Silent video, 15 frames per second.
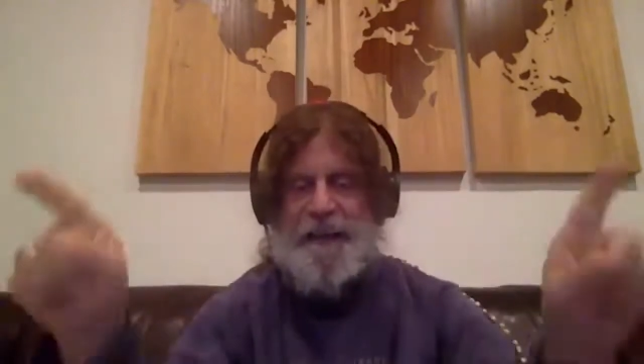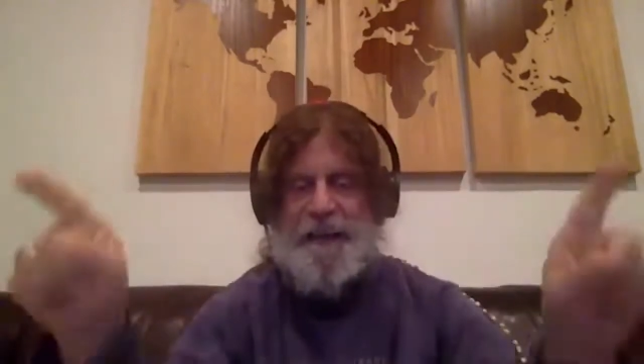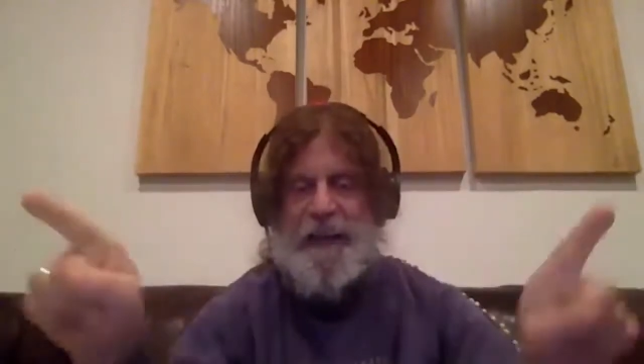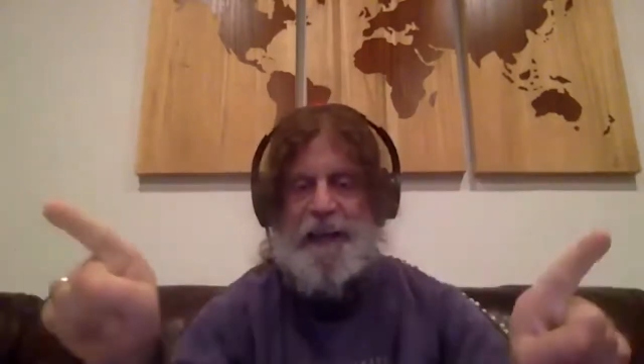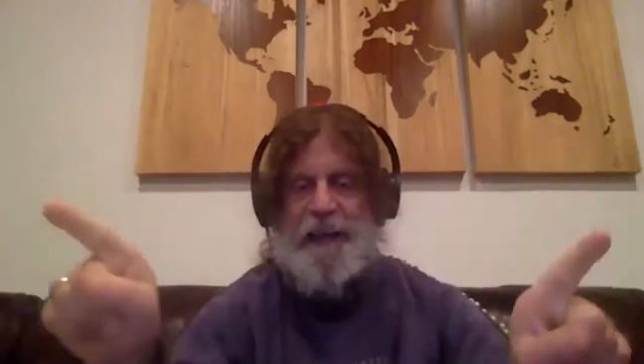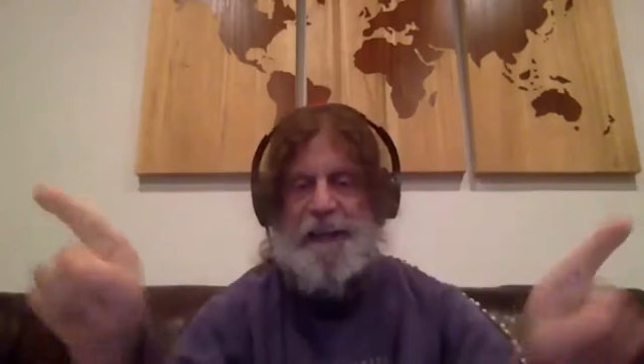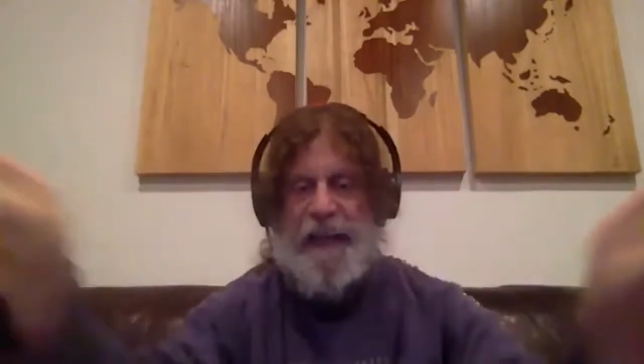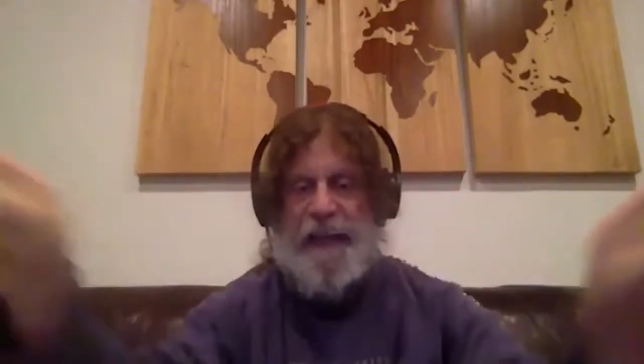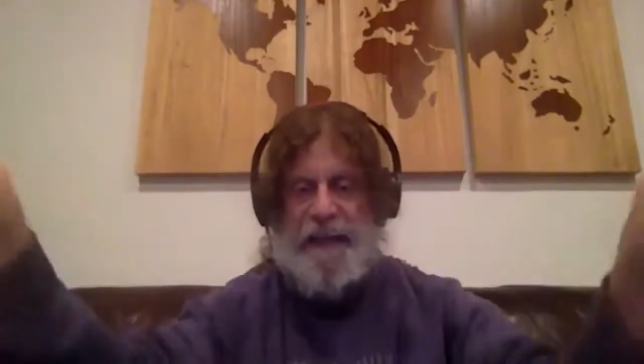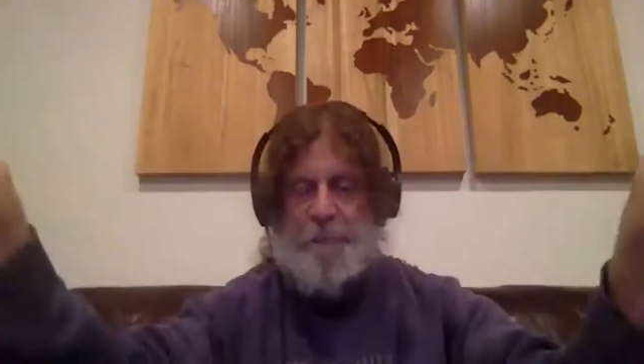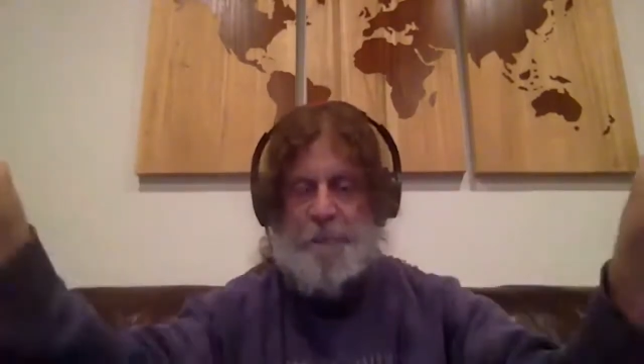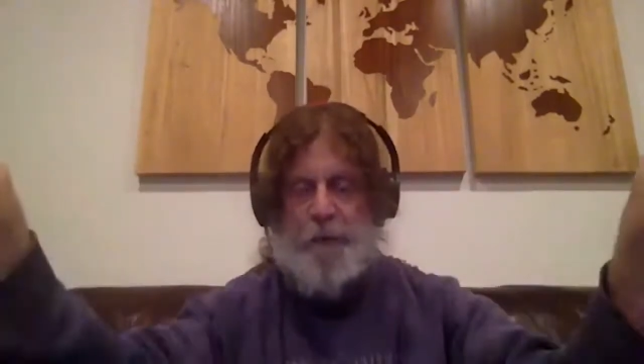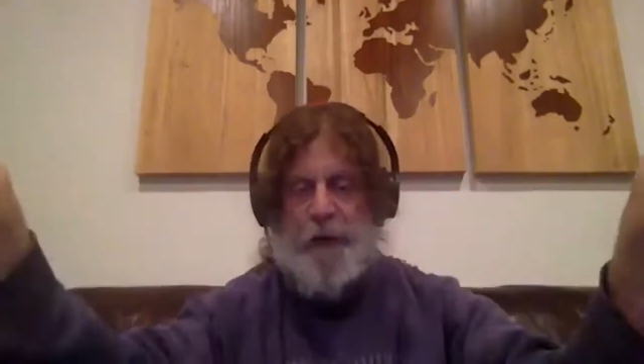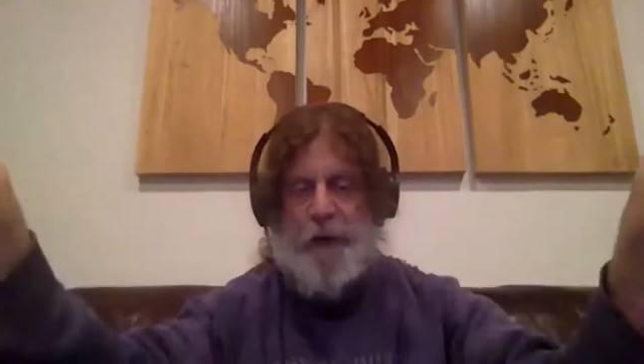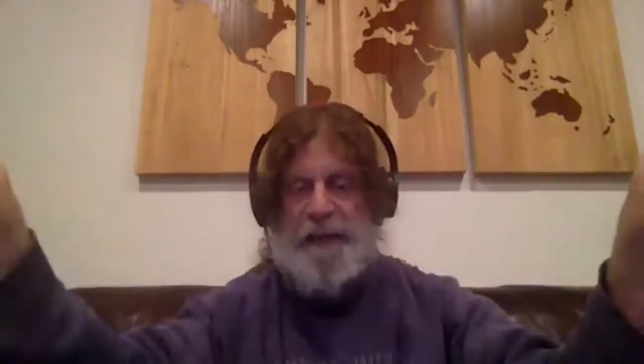the next
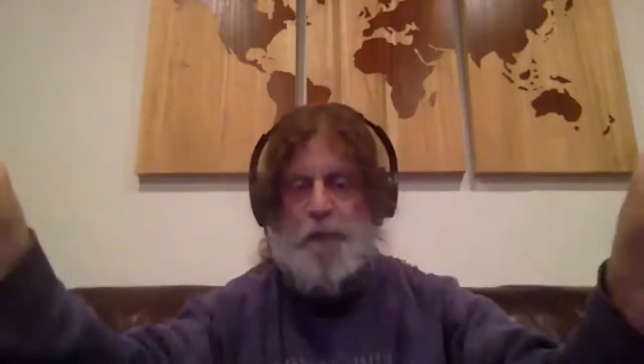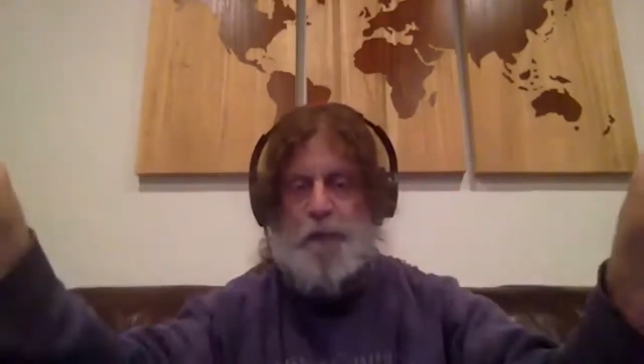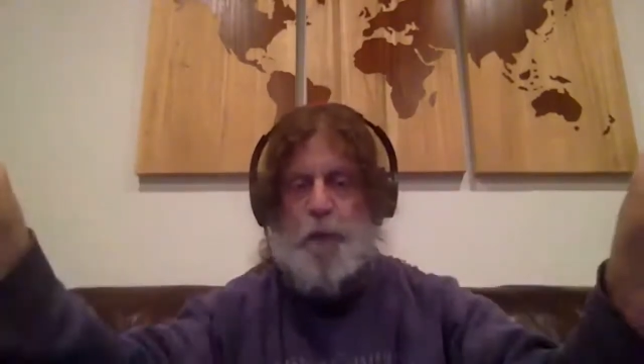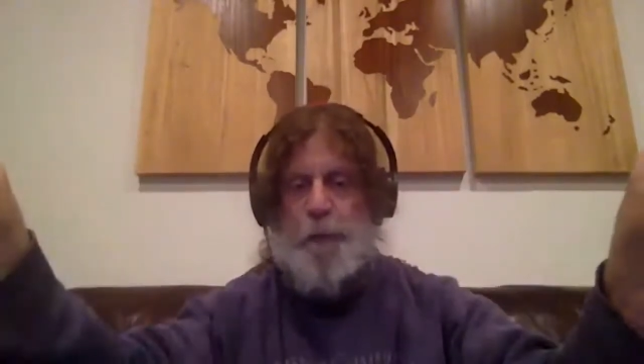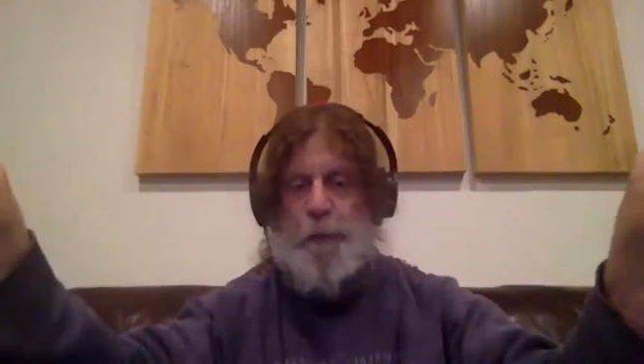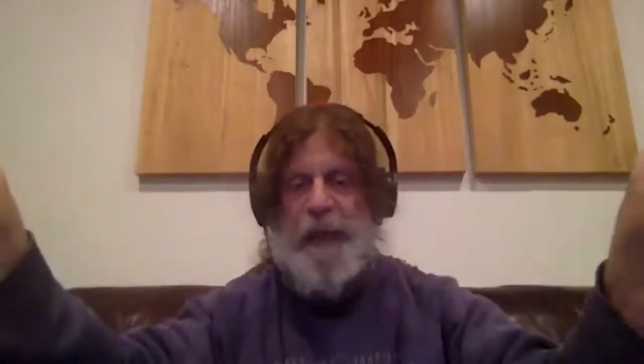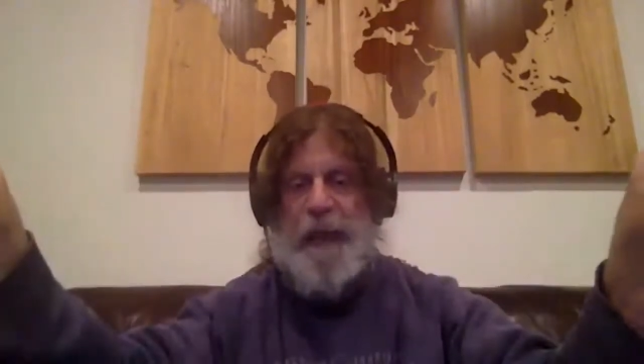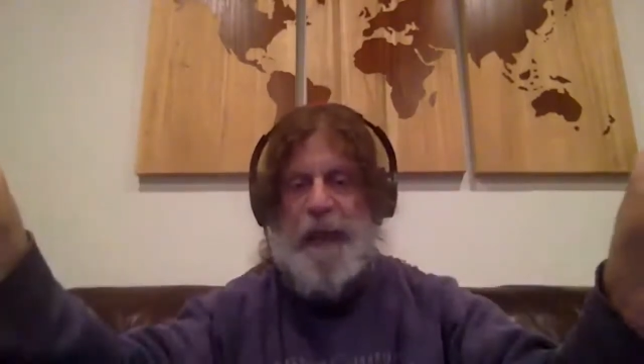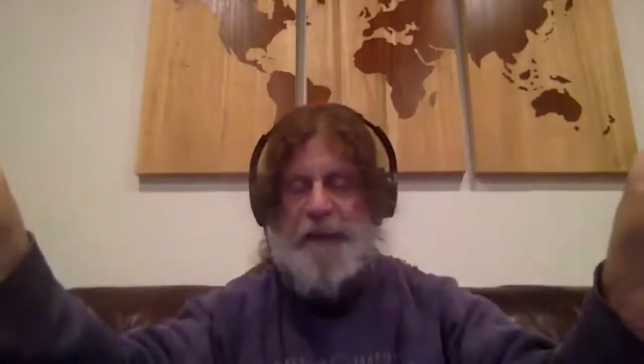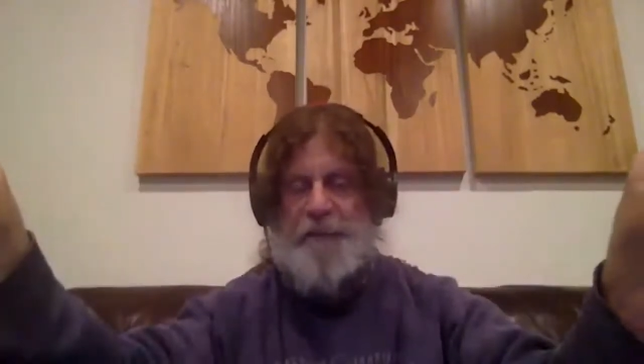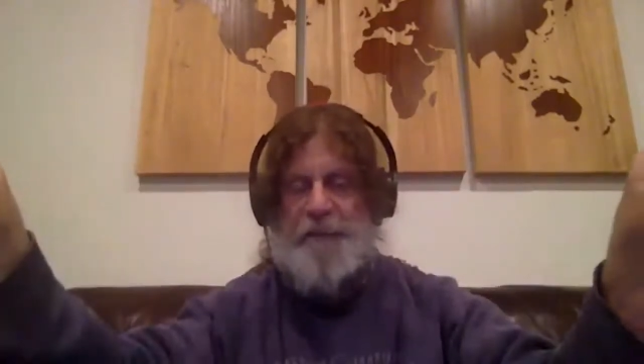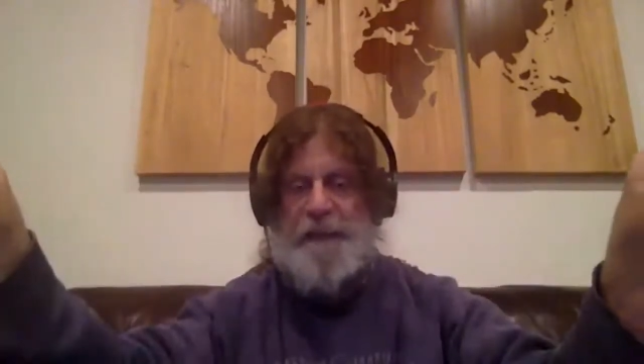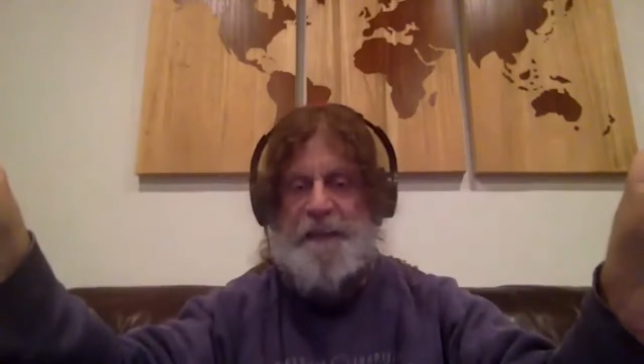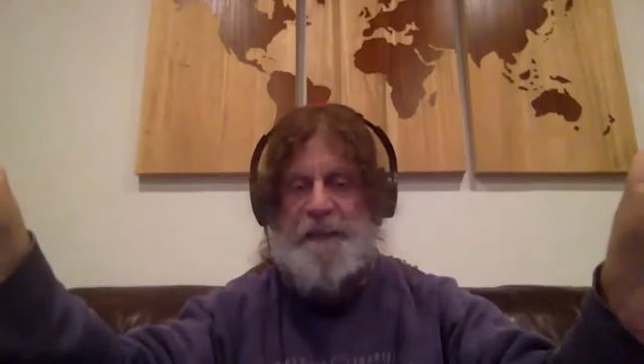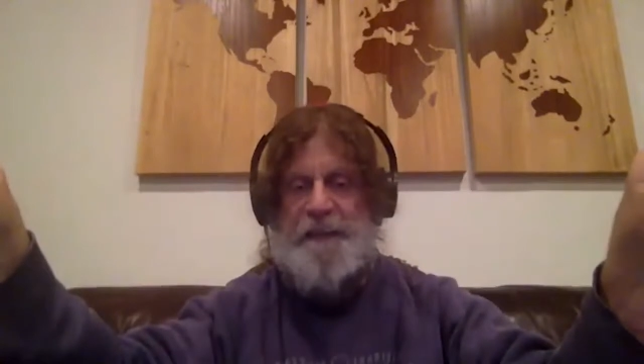branch will be half
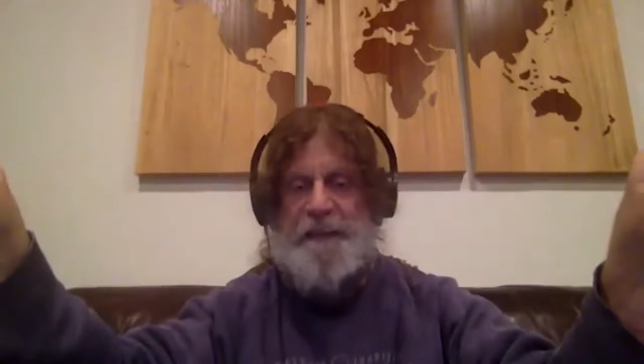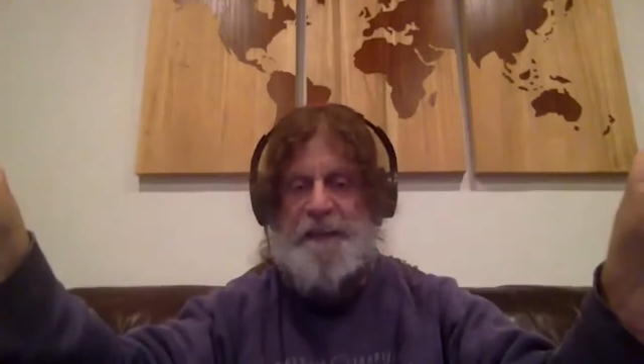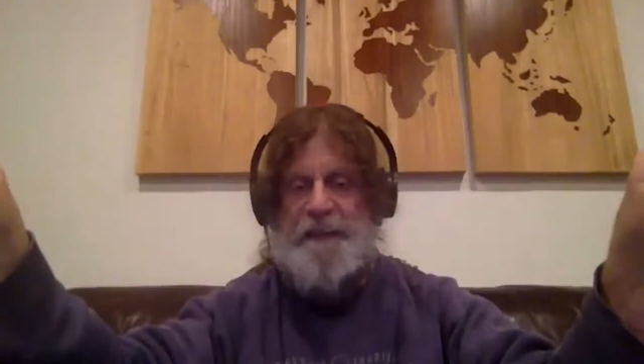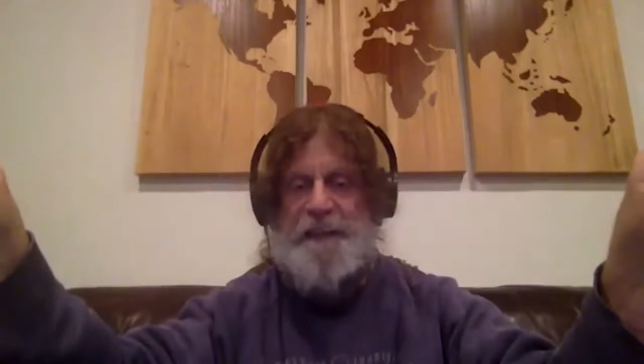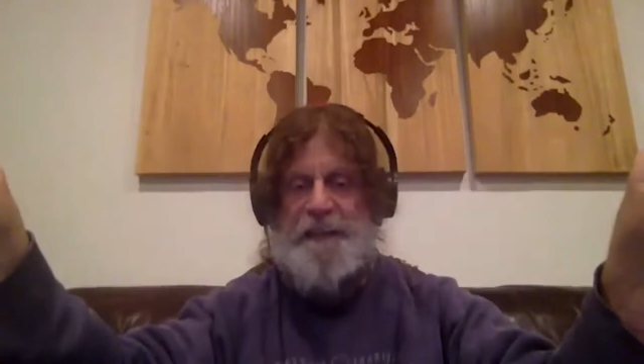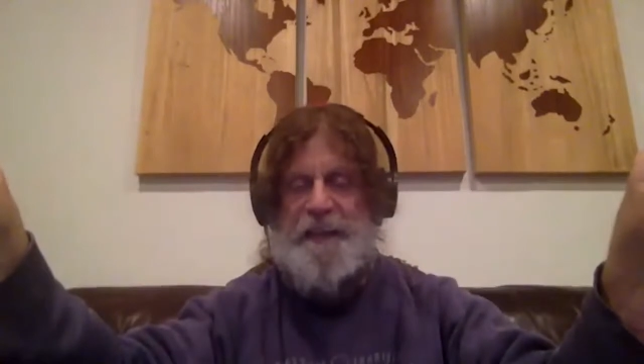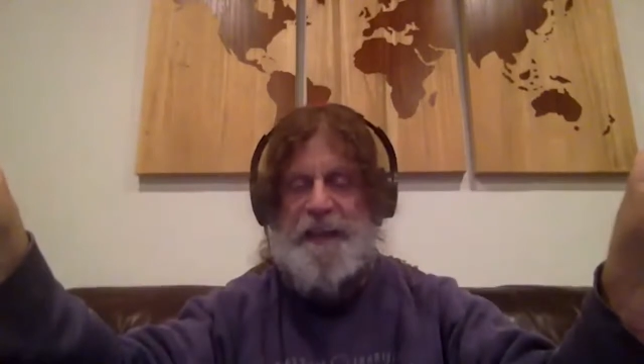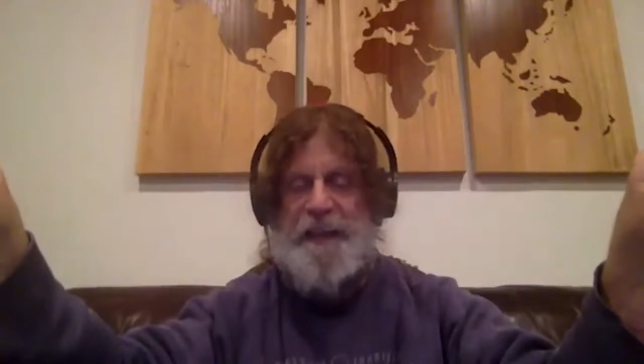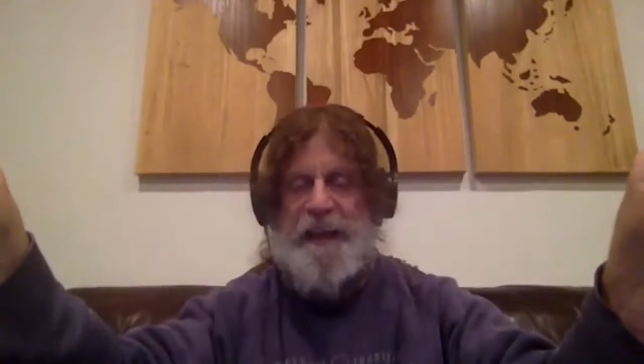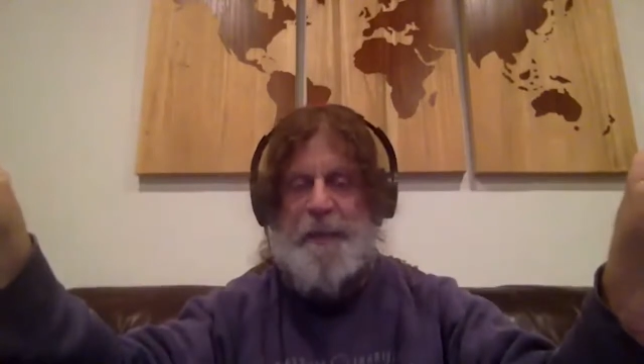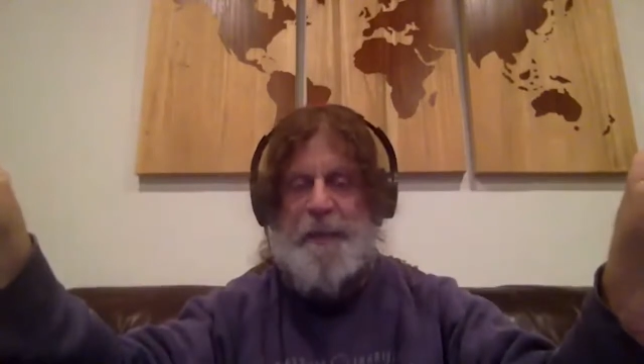the distance